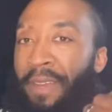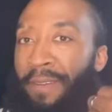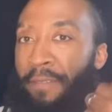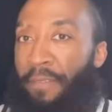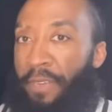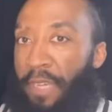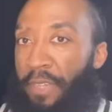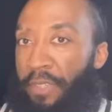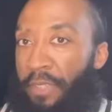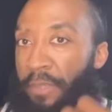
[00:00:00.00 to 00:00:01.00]

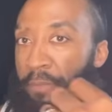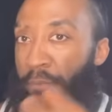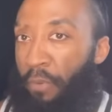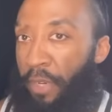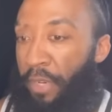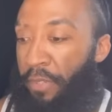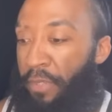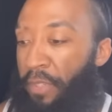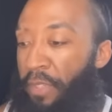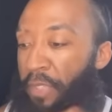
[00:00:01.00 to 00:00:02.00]
Fasting
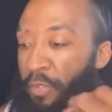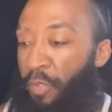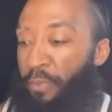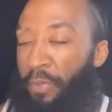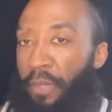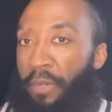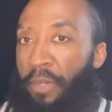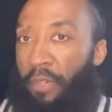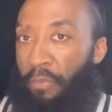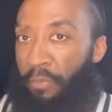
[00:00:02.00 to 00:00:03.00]
breaks the
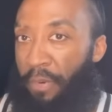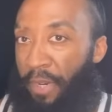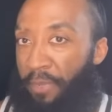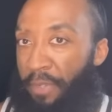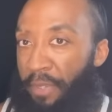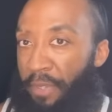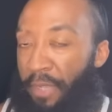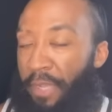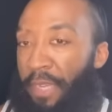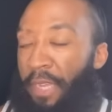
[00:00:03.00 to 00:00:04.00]
spirit of poverty
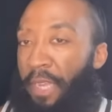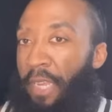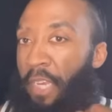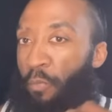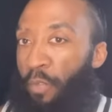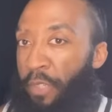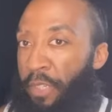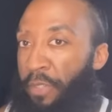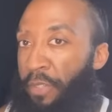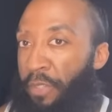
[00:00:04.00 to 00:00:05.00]
and
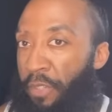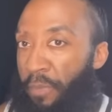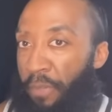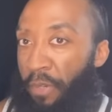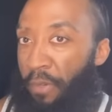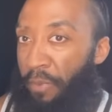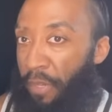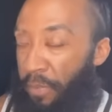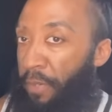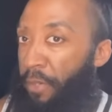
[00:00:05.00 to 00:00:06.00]
releases the spirit of
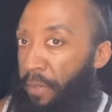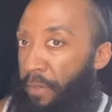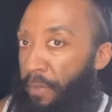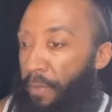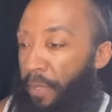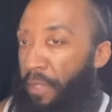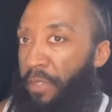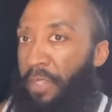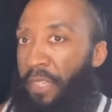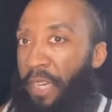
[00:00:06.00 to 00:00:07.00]
prosperity. And
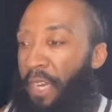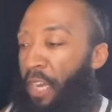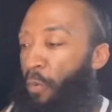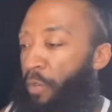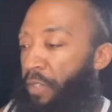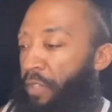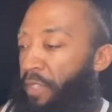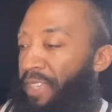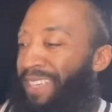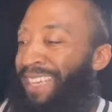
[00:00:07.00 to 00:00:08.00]
so that's kind of how I want
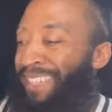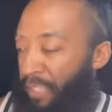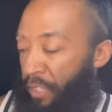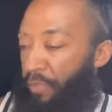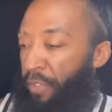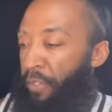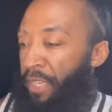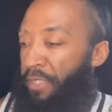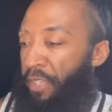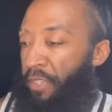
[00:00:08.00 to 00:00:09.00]
to end this video.
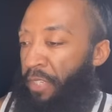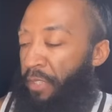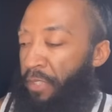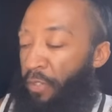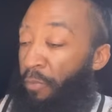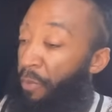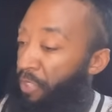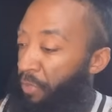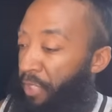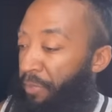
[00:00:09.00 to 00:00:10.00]
Not say set the tone. Probably
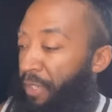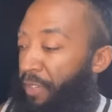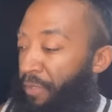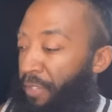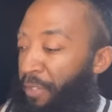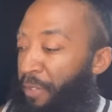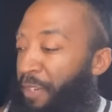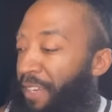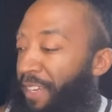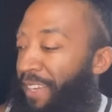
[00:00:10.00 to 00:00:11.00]
should read at the beginning of the video.
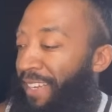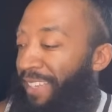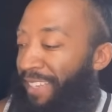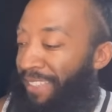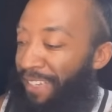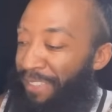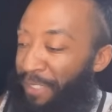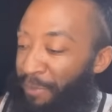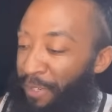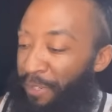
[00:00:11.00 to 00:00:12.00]
Now that I
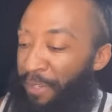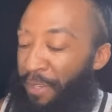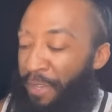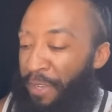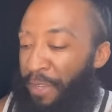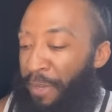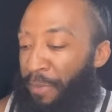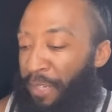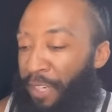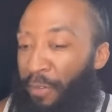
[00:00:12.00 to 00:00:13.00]
think about it.
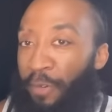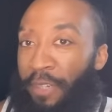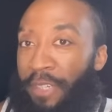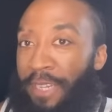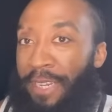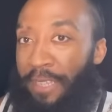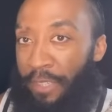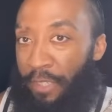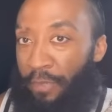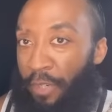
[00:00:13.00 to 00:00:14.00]
But kind of want to
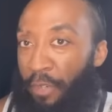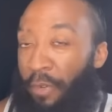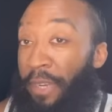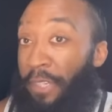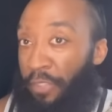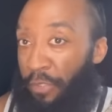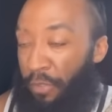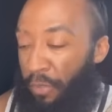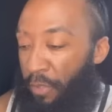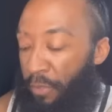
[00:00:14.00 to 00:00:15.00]
end this video on that
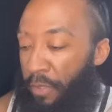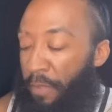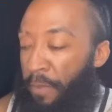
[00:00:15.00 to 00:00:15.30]
strong note.